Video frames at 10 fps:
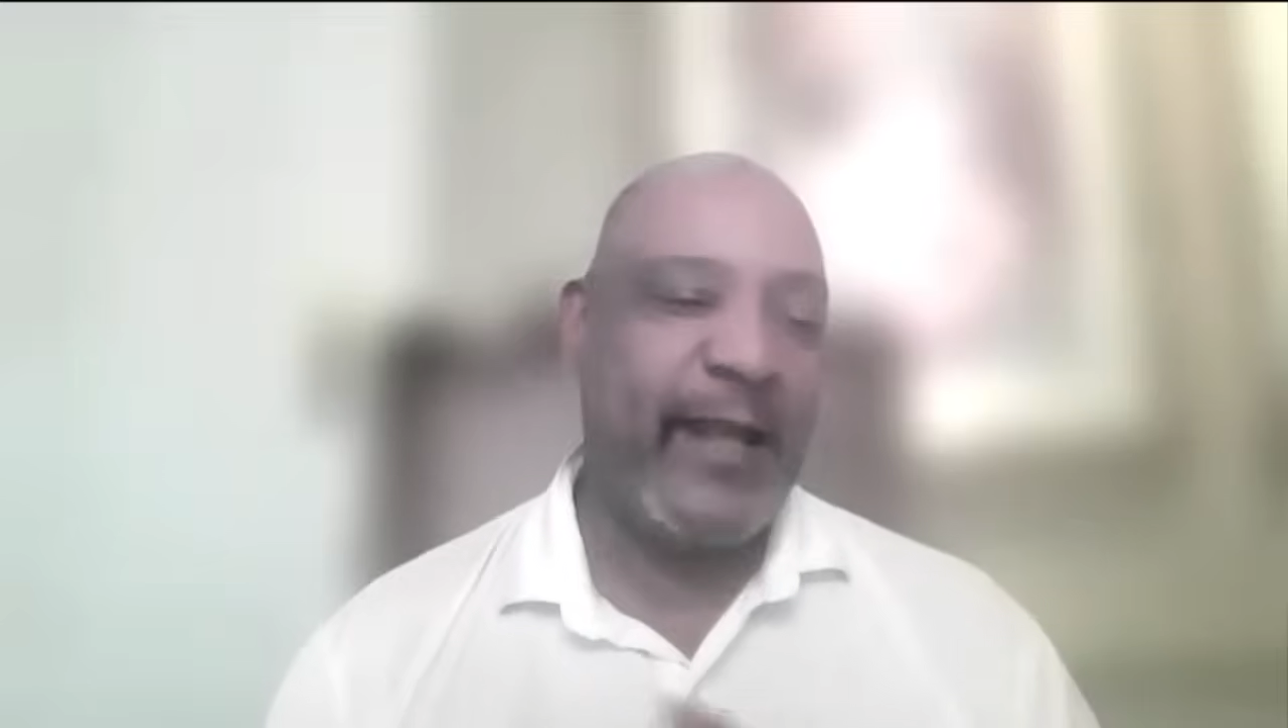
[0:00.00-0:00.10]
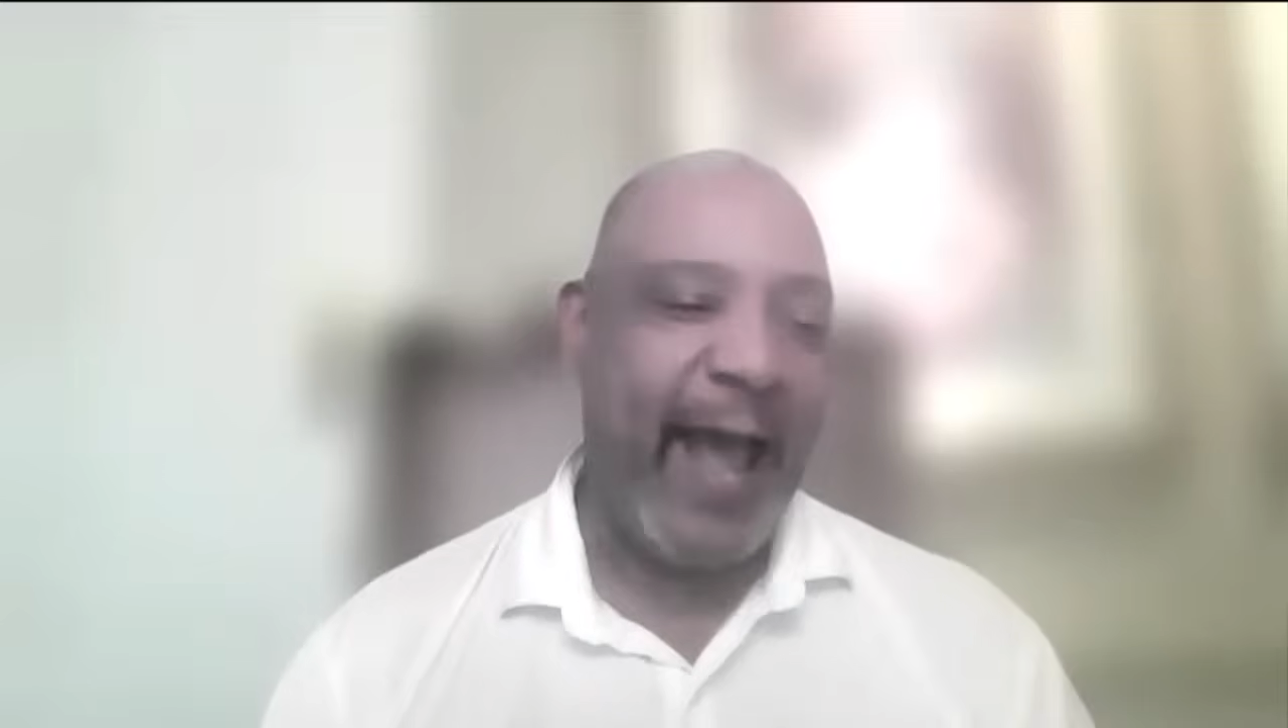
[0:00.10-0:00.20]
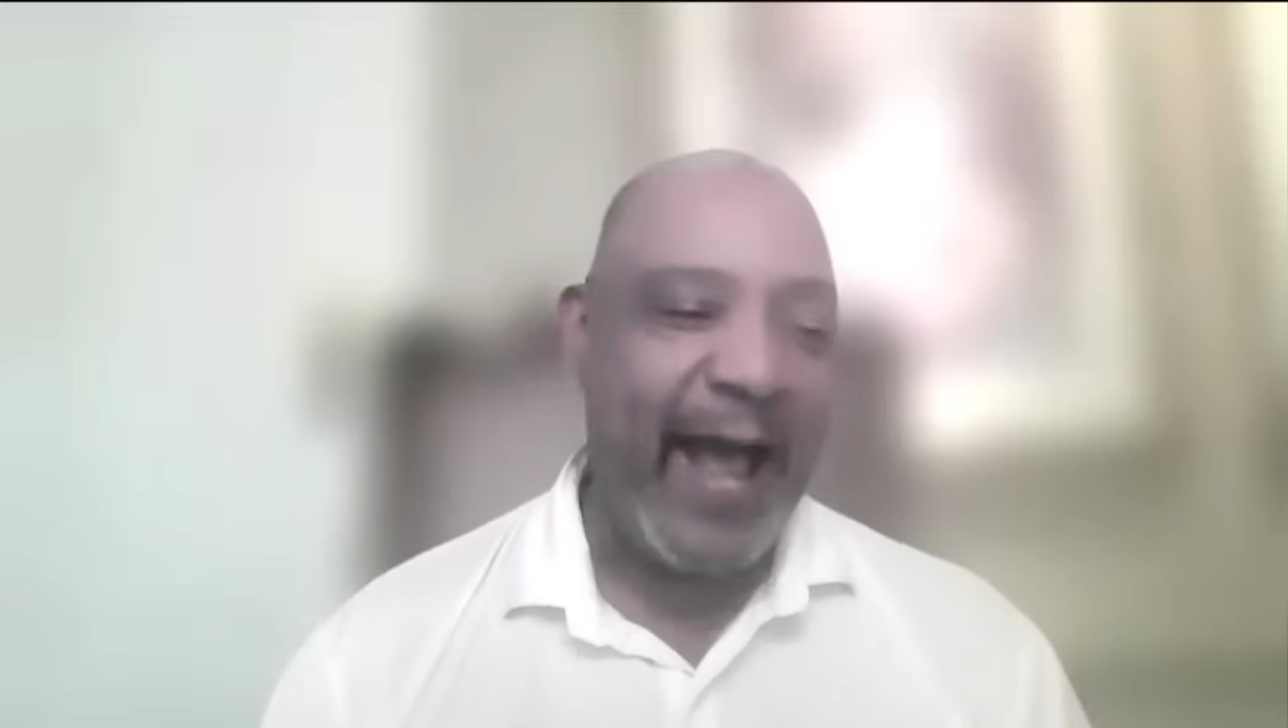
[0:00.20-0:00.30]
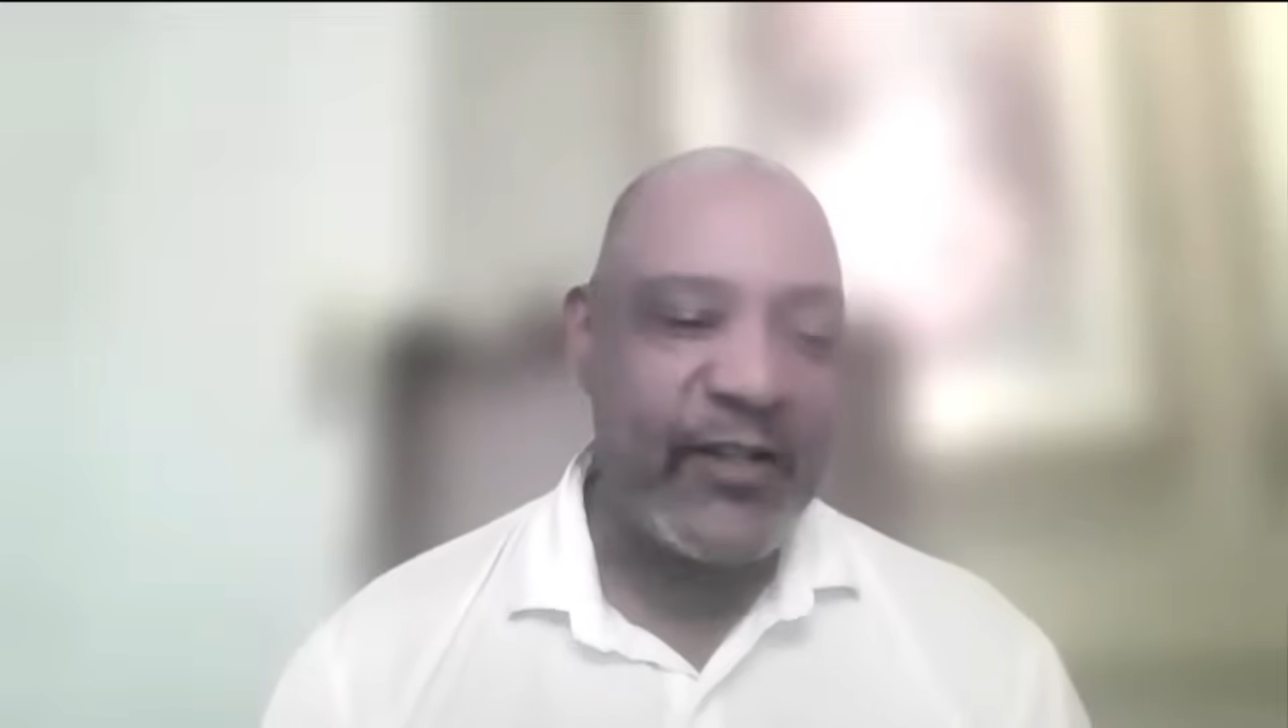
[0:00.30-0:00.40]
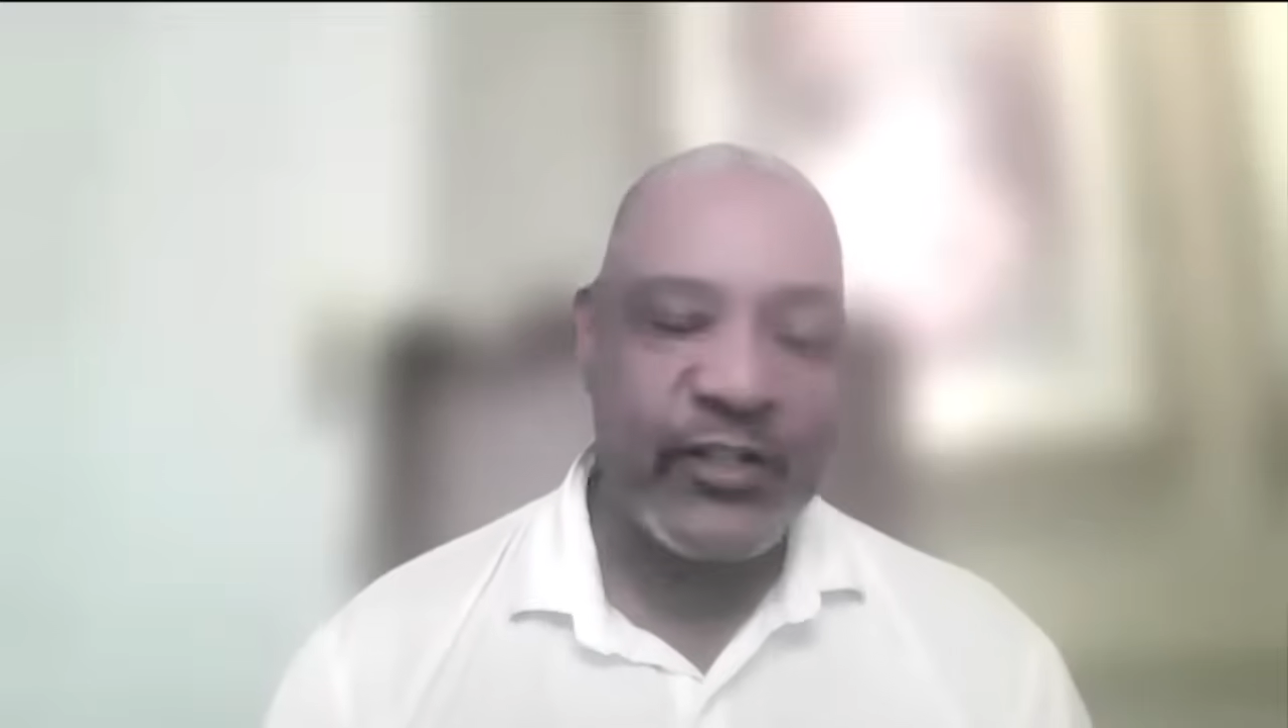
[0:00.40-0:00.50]

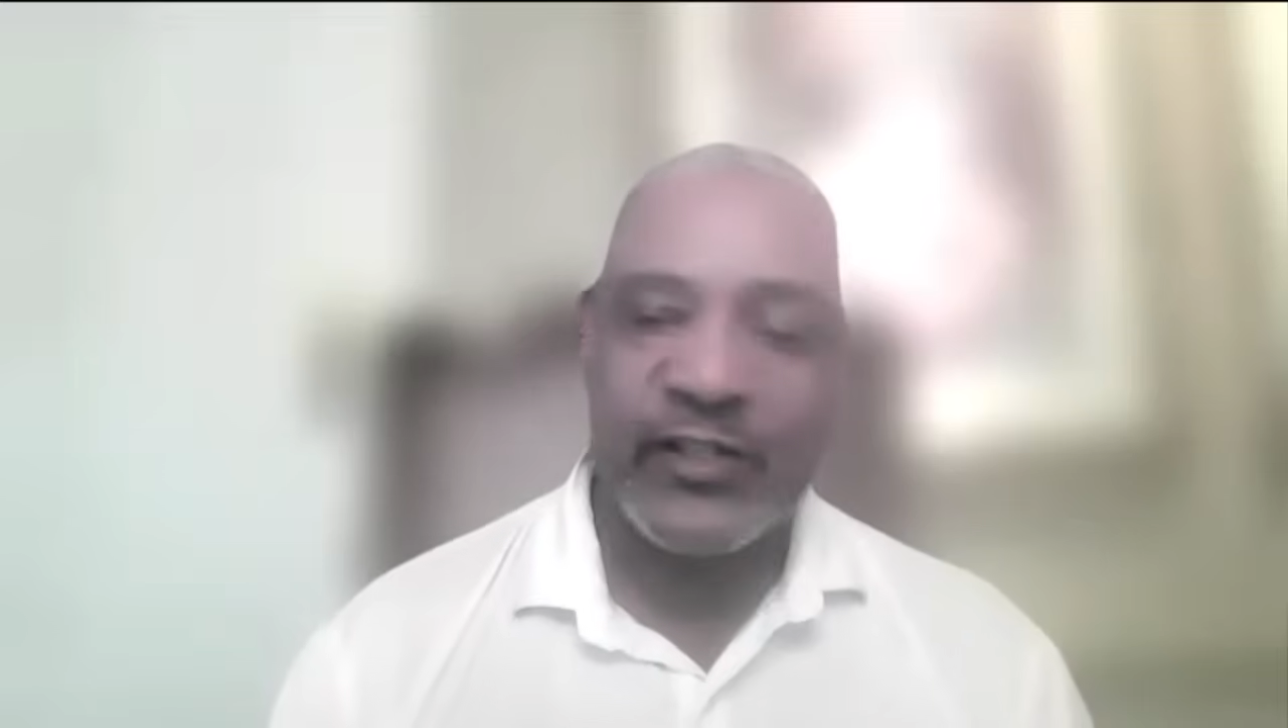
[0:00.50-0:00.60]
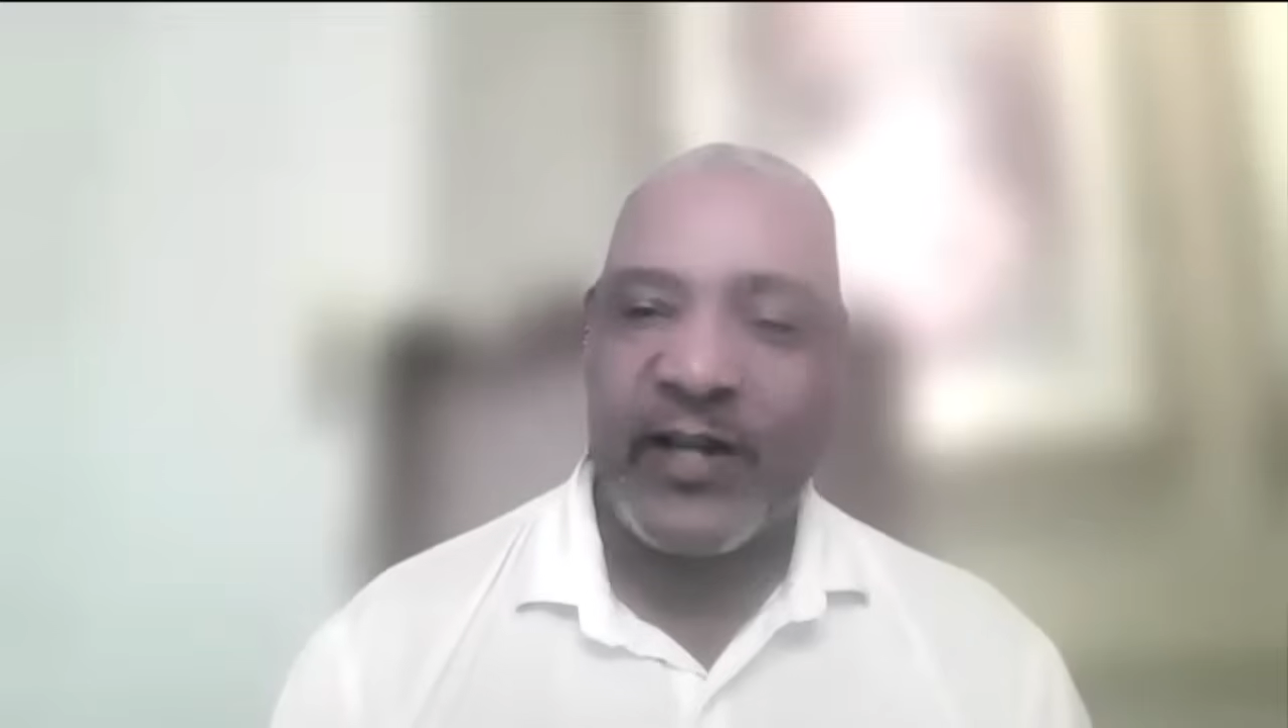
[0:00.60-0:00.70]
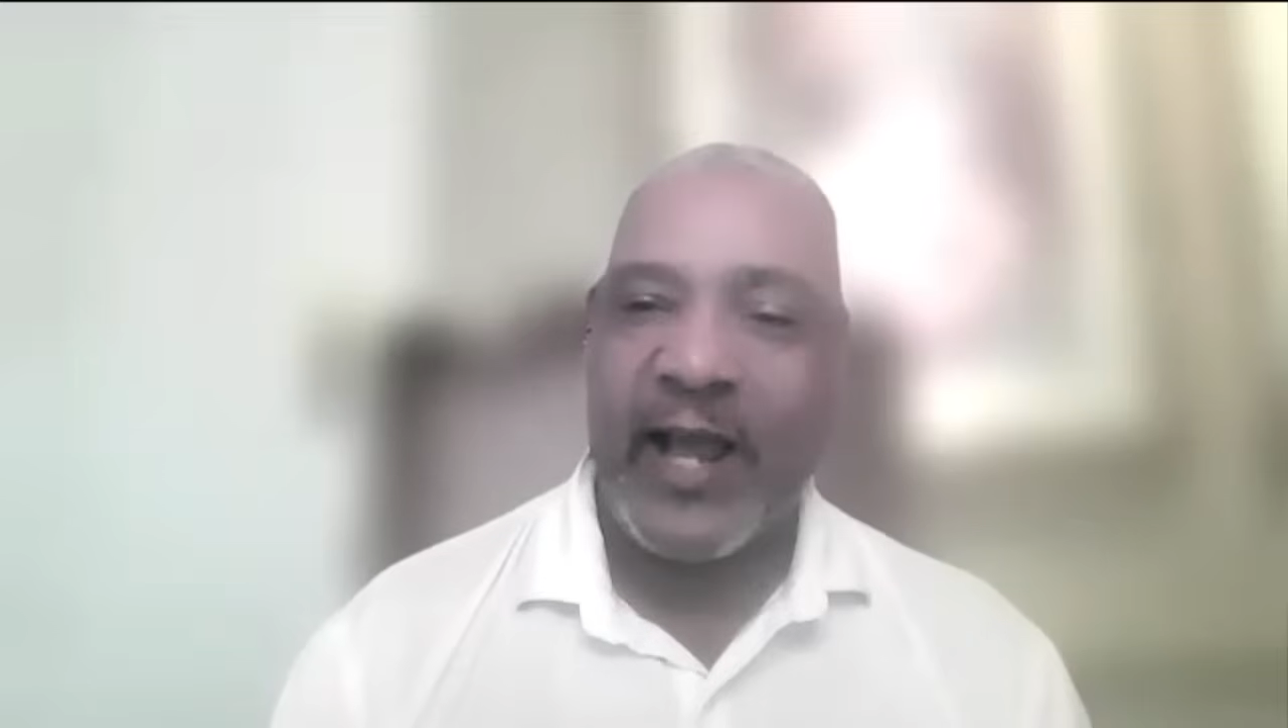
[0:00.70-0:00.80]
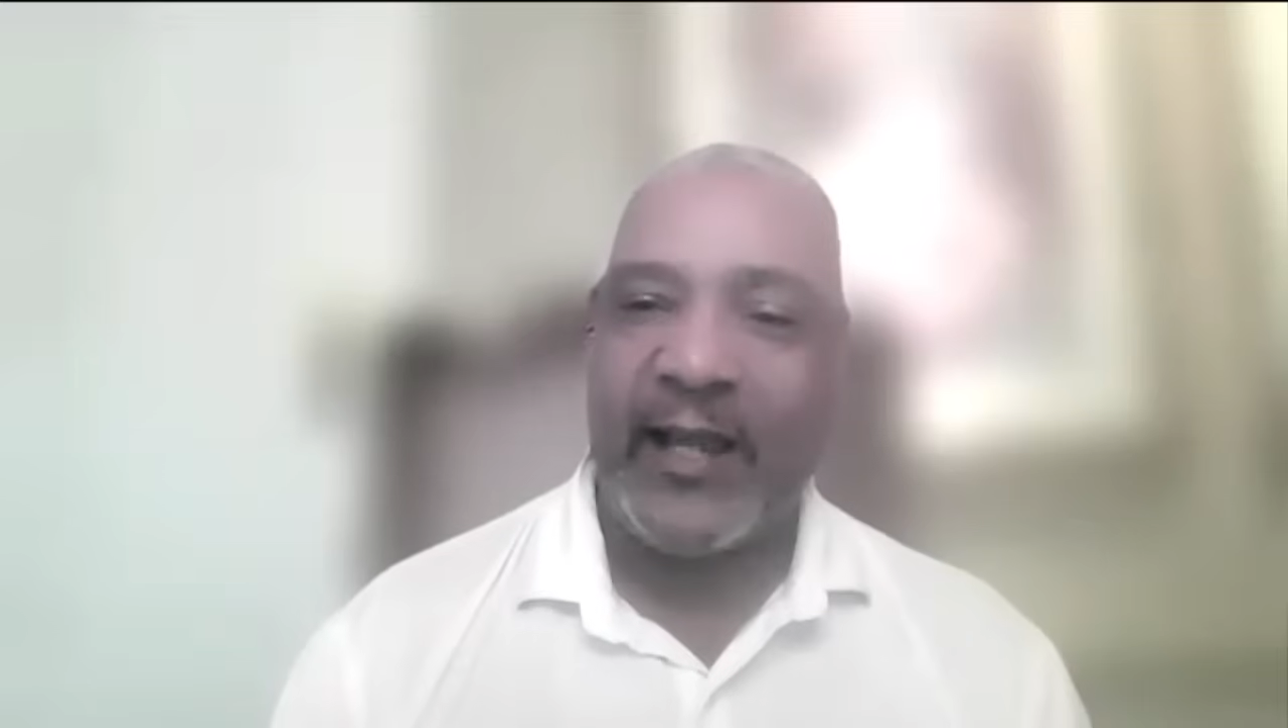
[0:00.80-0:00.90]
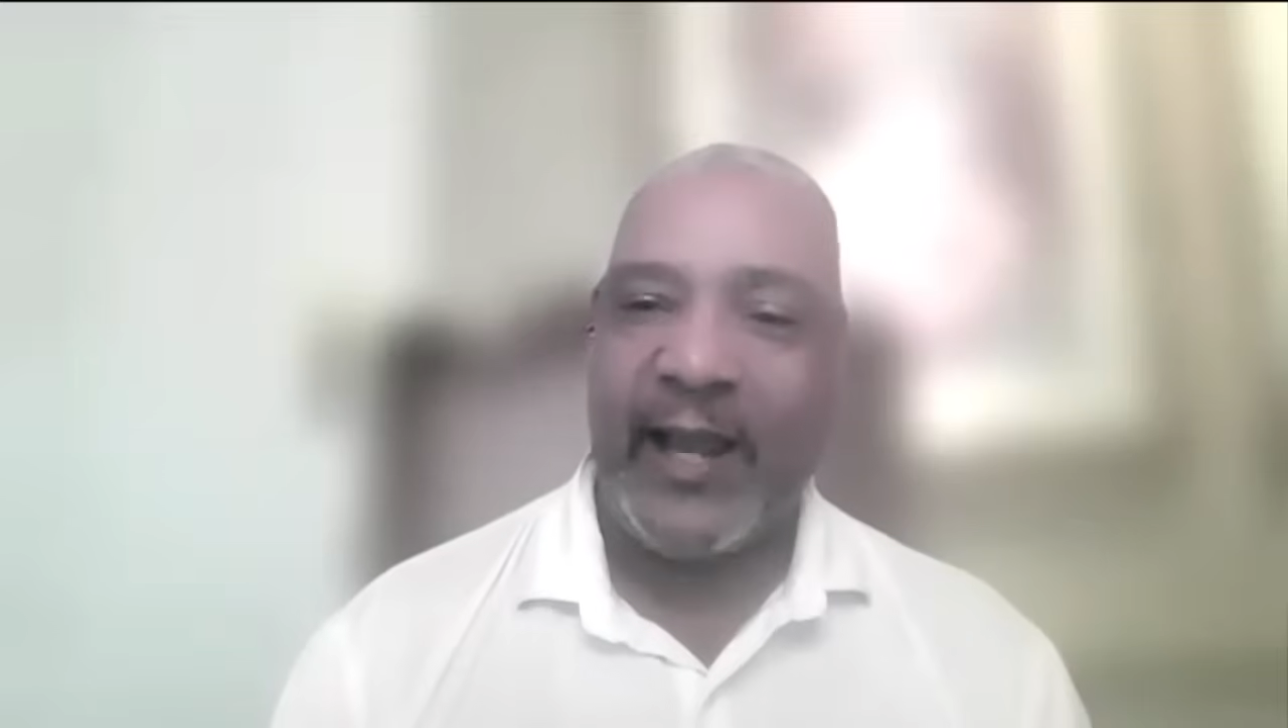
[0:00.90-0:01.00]
cash is
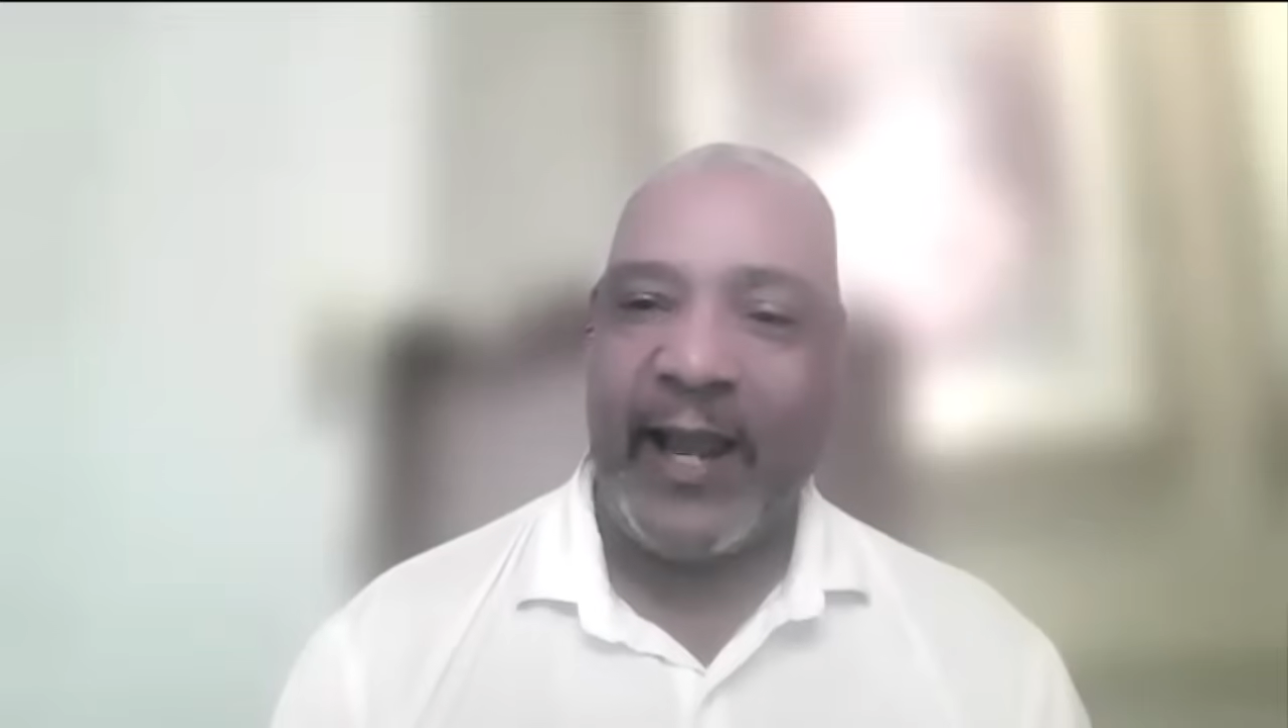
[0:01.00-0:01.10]
like